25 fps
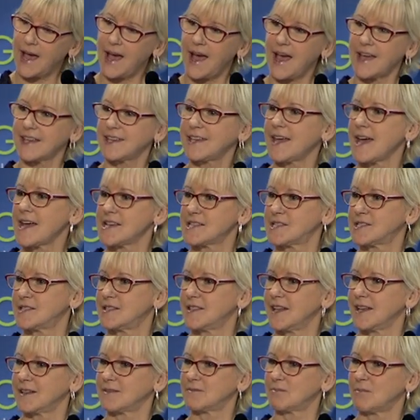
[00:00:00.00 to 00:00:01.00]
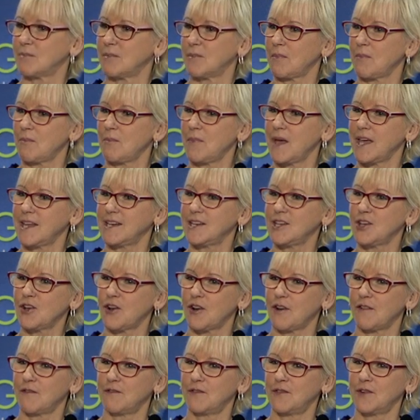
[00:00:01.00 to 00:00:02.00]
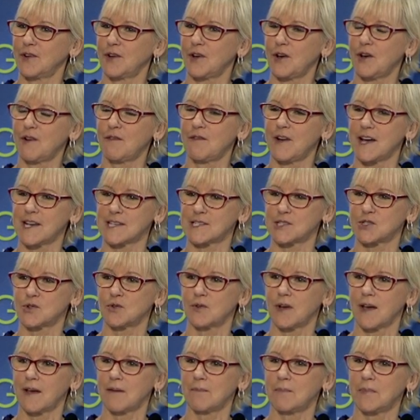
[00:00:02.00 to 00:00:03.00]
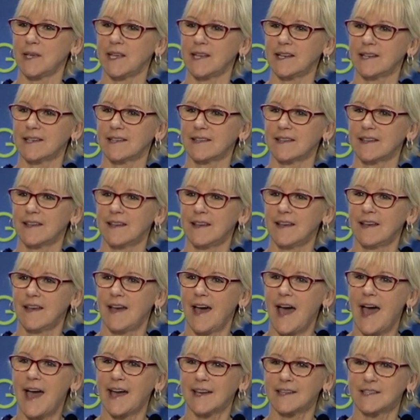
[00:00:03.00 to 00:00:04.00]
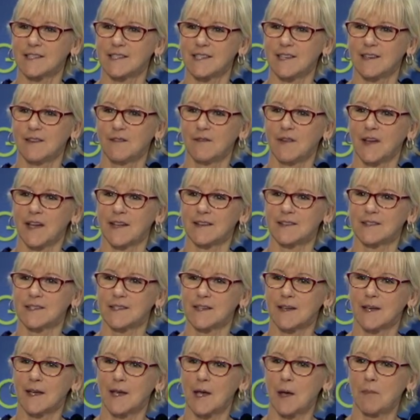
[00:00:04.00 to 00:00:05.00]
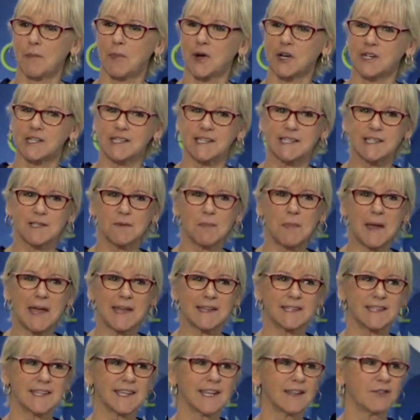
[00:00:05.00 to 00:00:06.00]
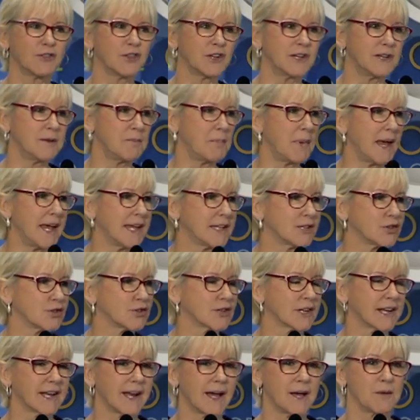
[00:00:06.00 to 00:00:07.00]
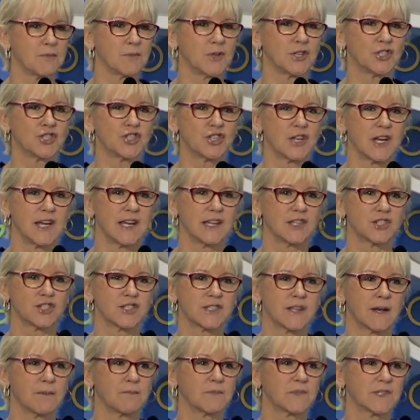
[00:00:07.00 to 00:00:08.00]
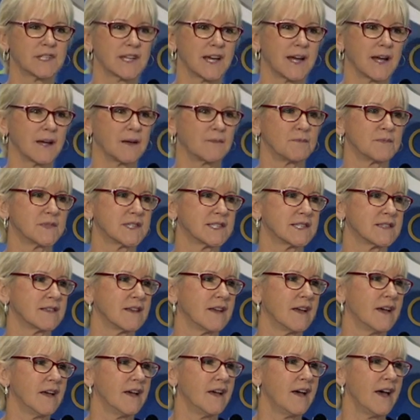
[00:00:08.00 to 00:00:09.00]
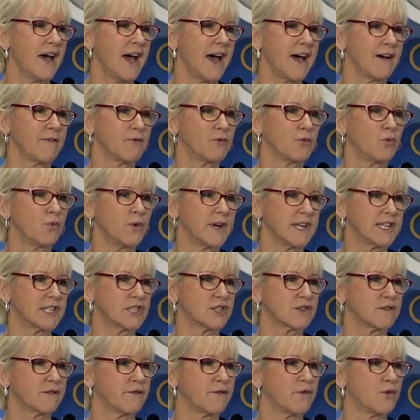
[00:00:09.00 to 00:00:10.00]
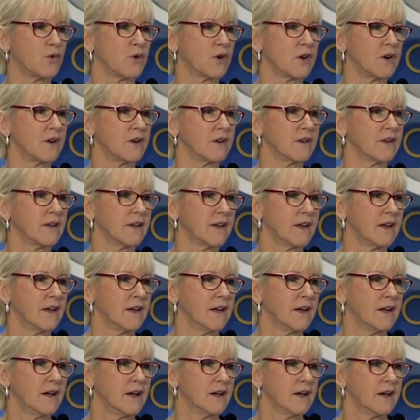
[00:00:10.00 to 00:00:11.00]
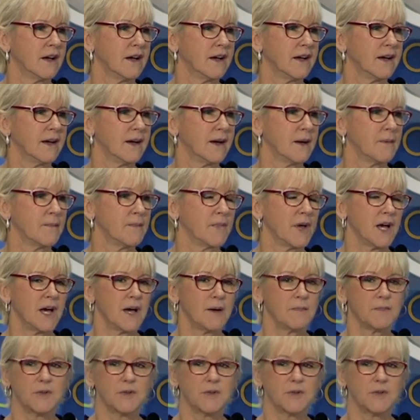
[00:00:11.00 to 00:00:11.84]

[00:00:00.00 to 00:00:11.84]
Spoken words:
I guess that many of us who have been active and participating in the debate on climate change sometimes have wished for a